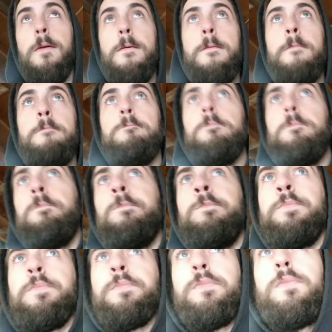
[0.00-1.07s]
So,
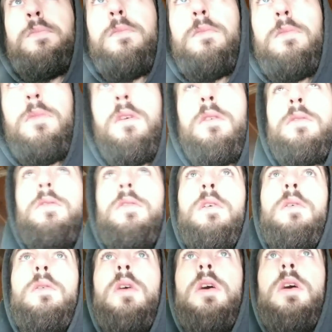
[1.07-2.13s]
I was
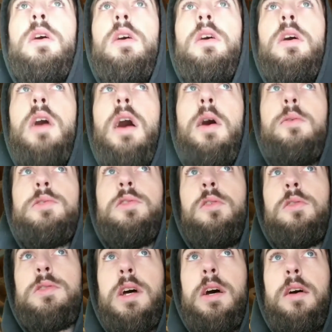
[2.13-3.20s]
alongside of a busy road.
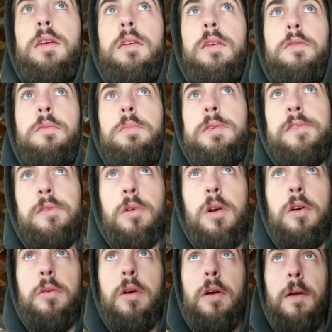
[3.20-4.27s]
I
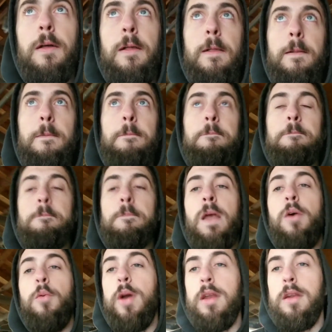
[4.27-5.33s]
waited a little bit,
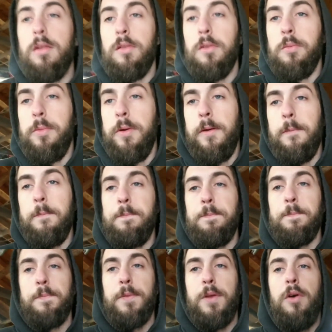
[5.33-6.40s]
called a couple buddies.
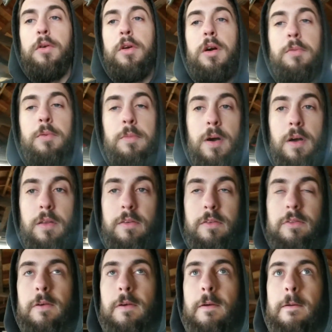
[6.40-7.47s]
Nobody had a
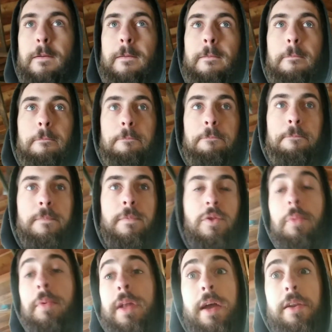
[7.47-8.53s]
trailer at that
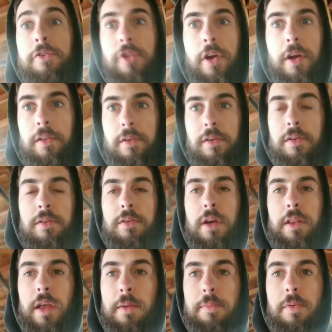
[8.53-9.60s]
point,
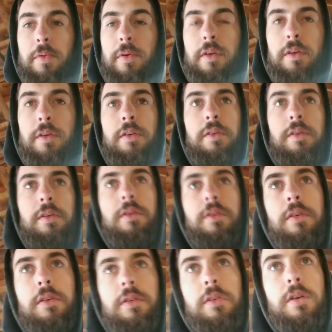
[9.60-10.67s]
and it was late,
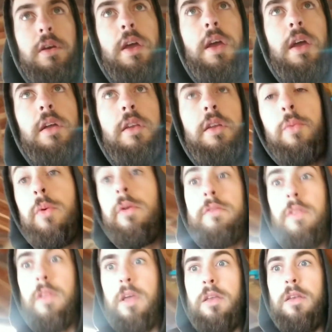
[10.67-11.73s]
obviously.
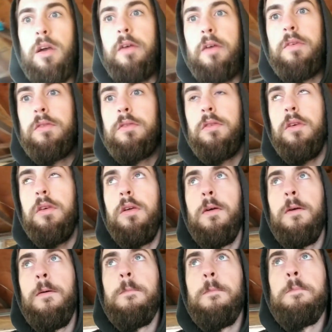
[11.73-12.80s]
So,
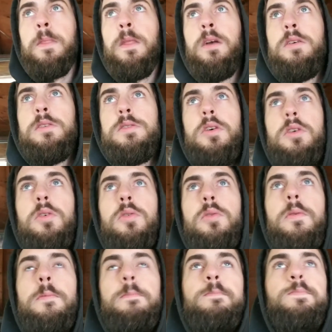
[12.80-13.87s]
I jumped back
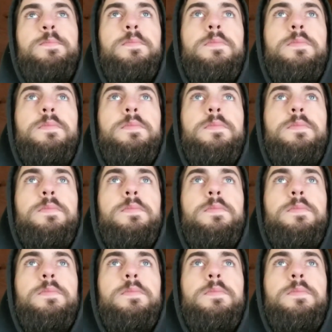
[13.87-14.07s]
in,